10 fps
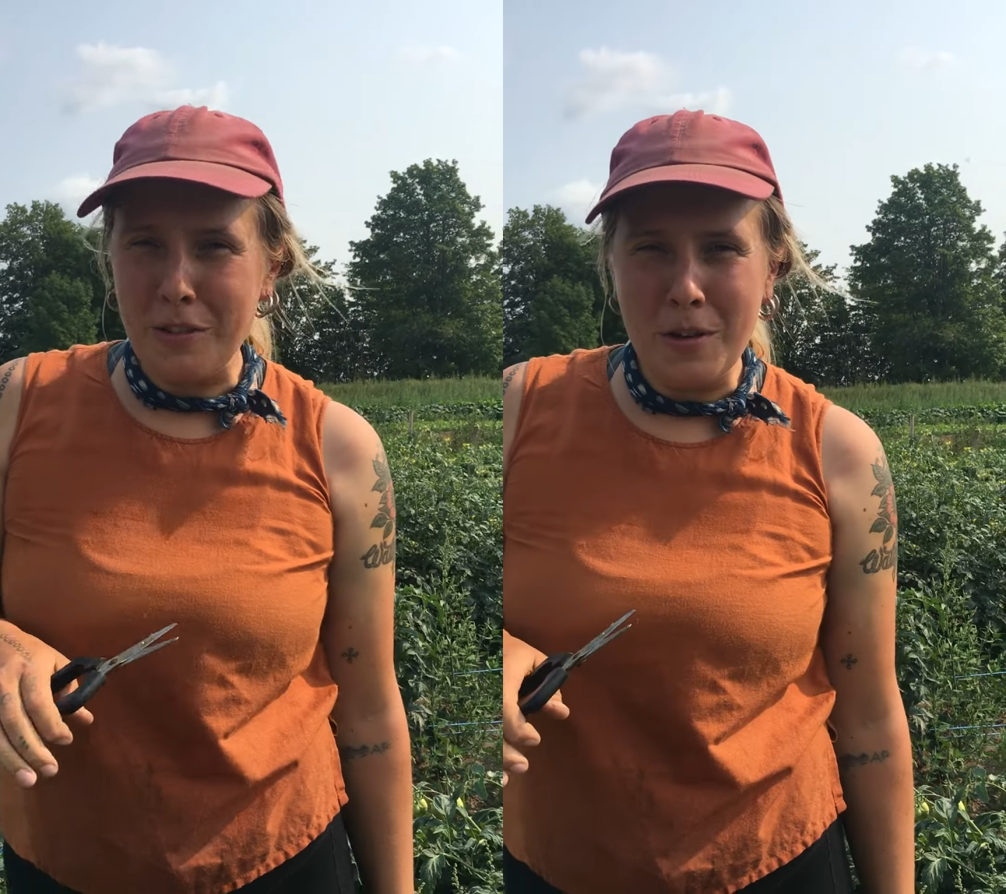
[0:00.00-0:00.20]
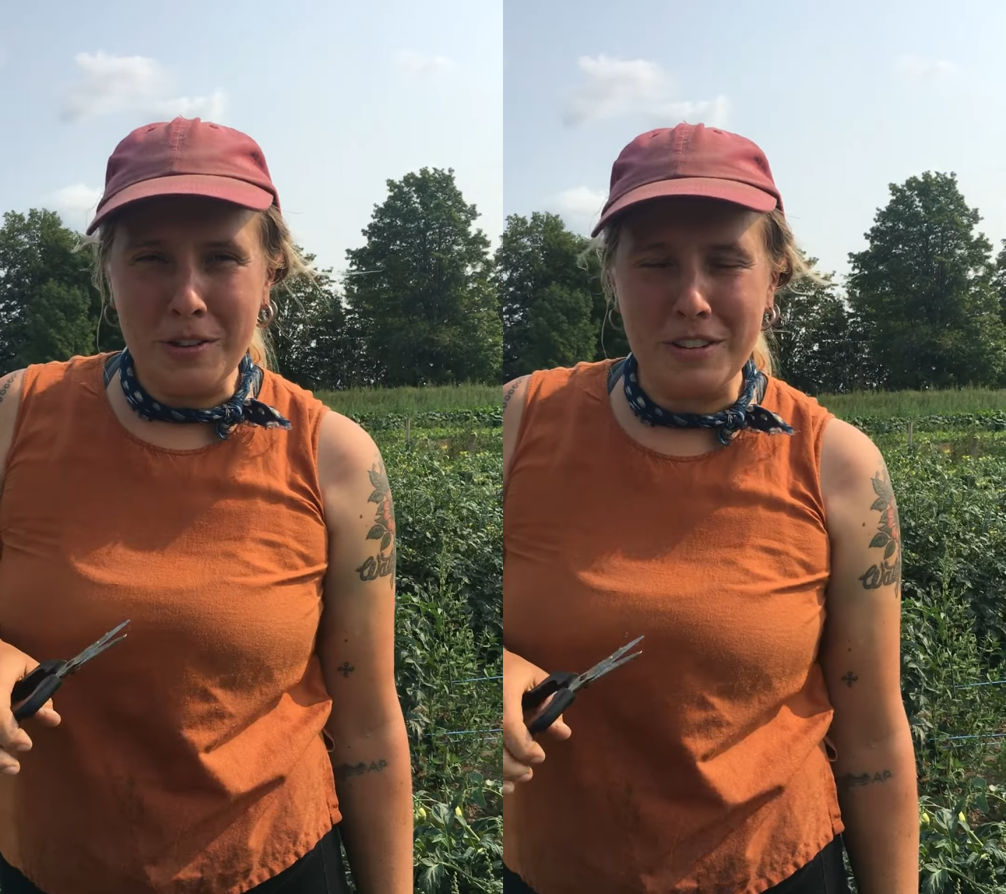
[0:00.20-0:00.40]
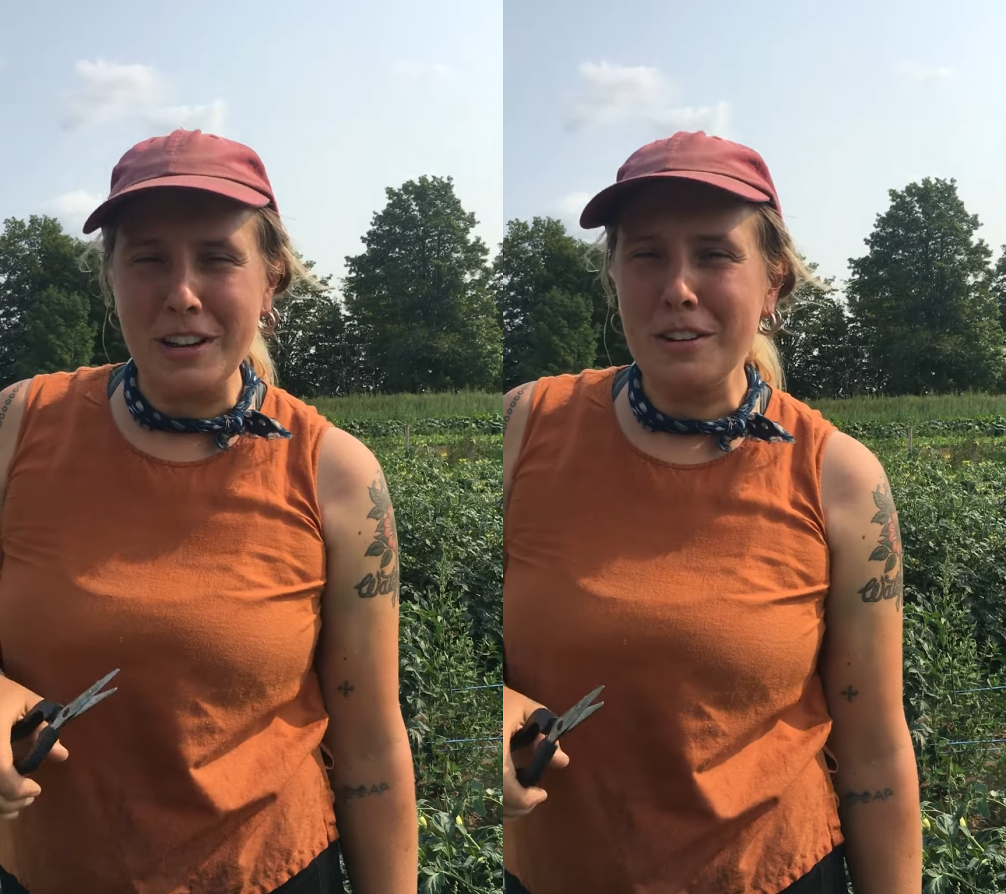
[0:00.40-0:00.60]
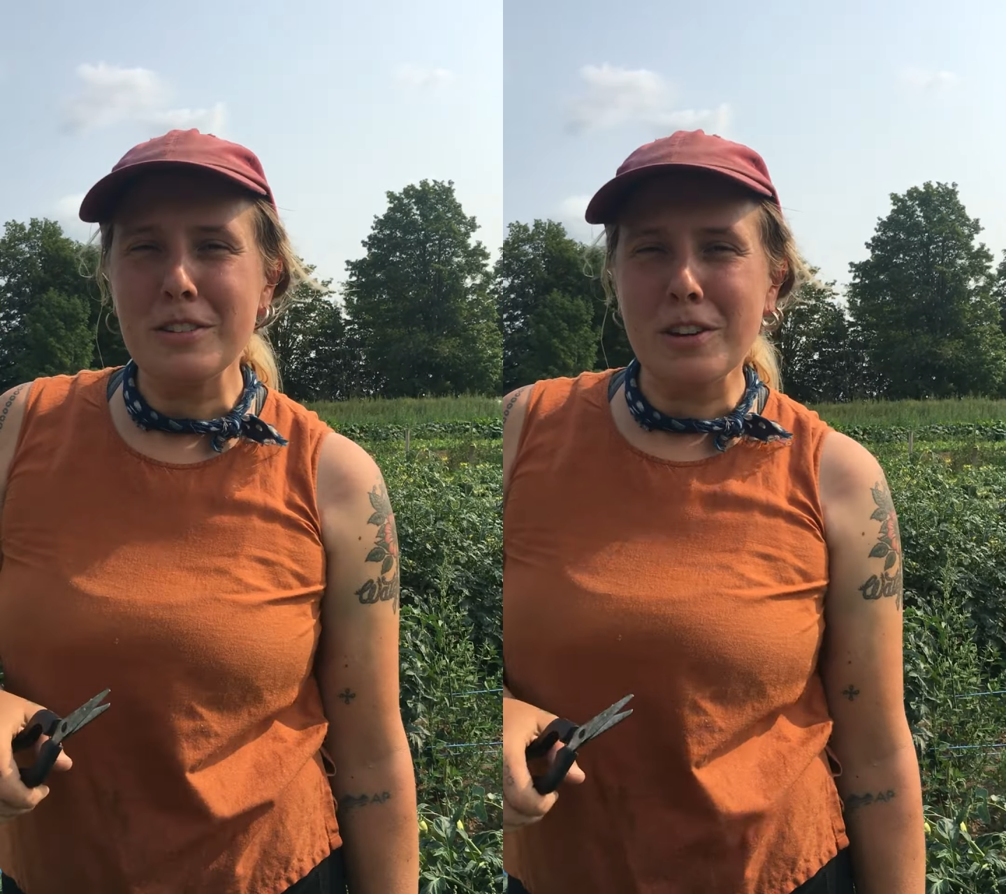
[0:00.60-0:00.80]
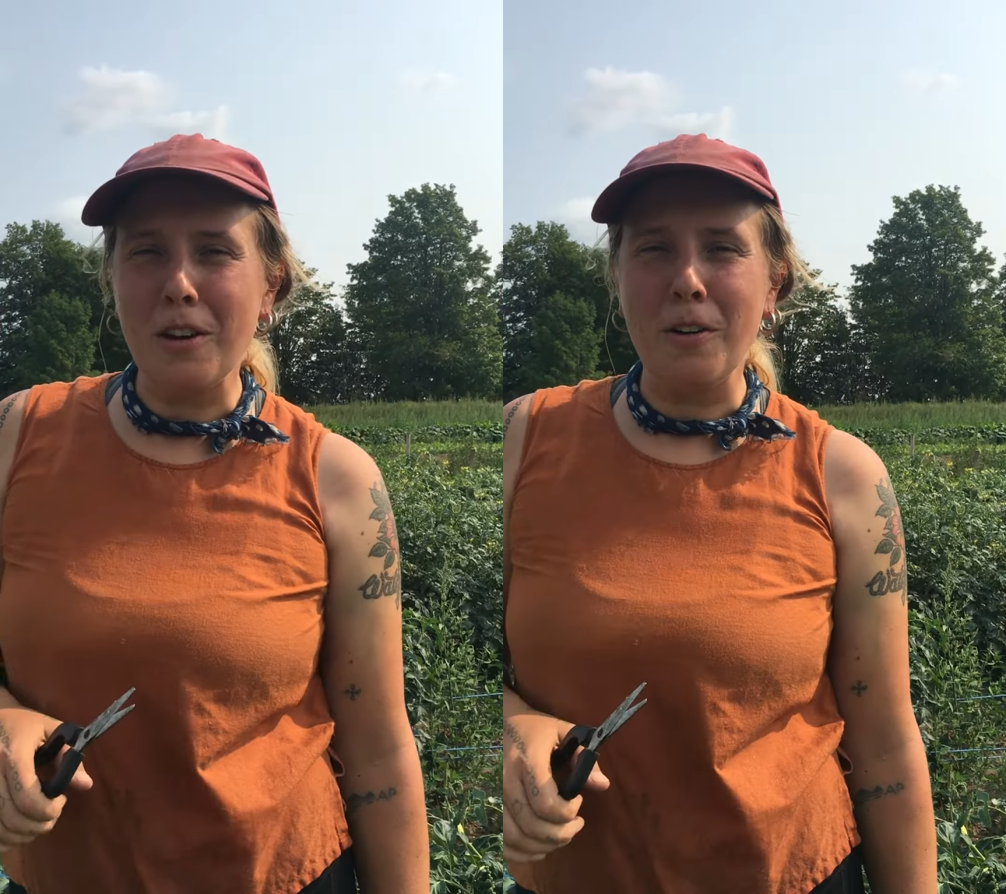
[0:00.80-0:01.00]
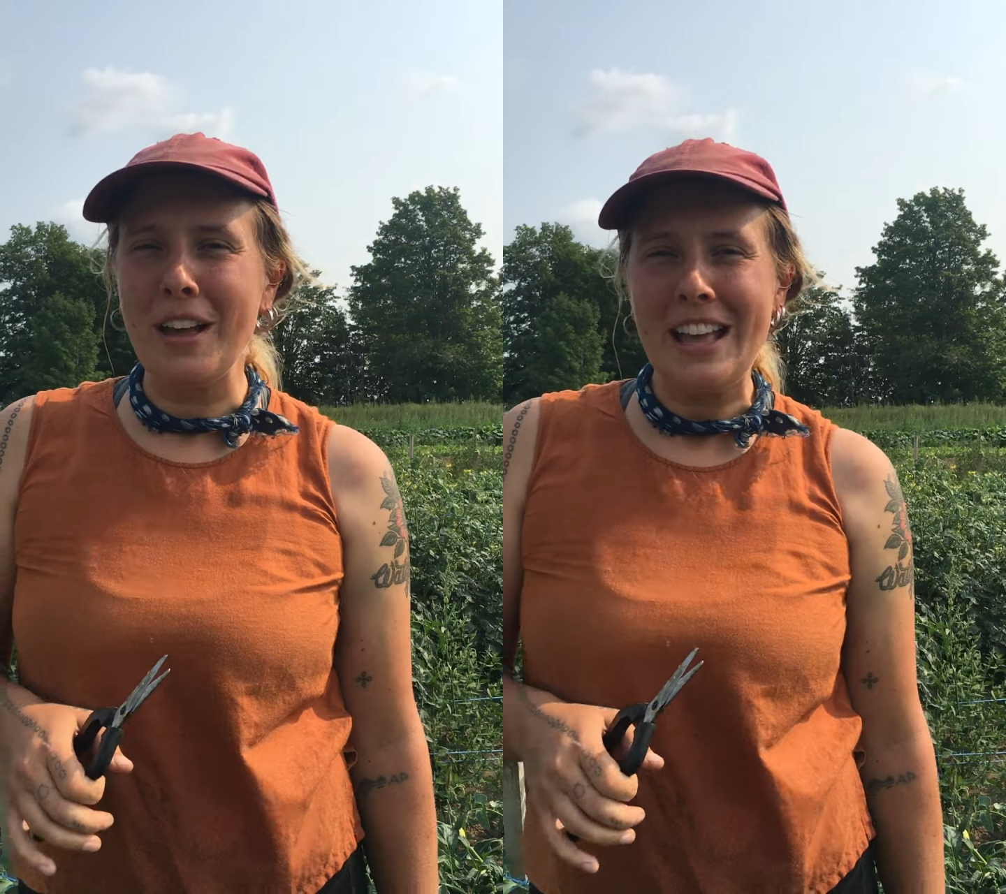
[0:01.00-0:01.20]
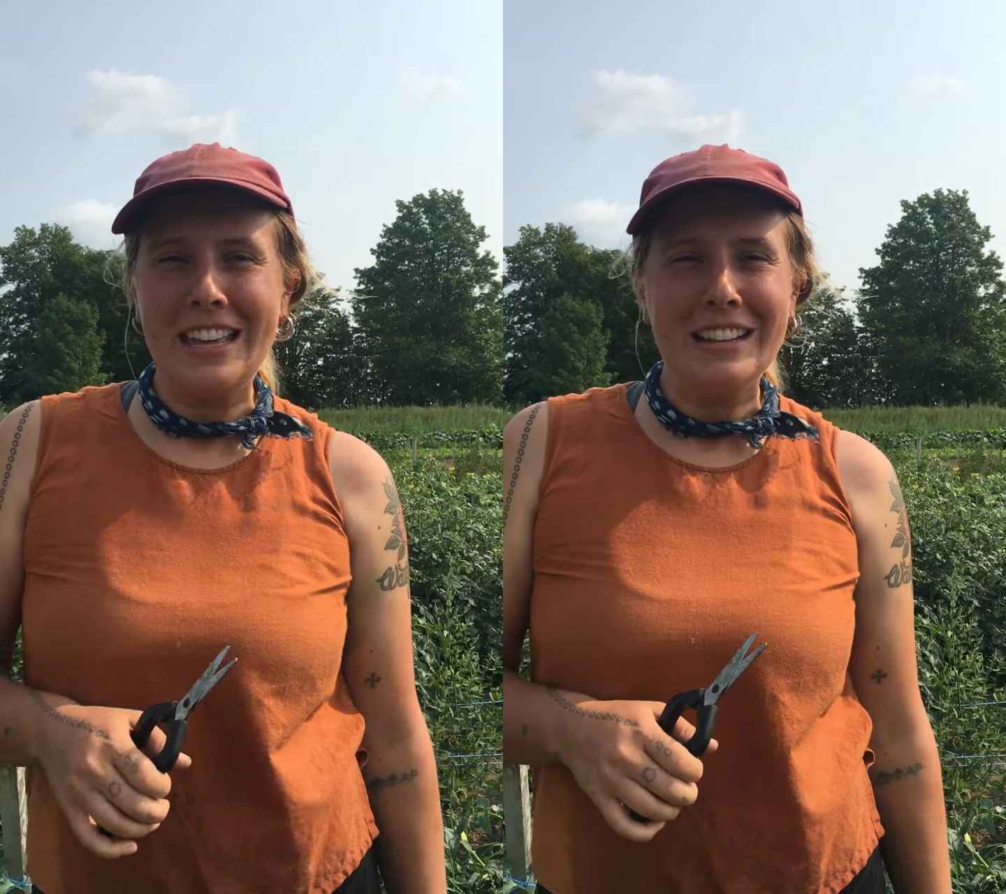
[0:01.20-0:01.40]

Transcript: a few hundred years ago,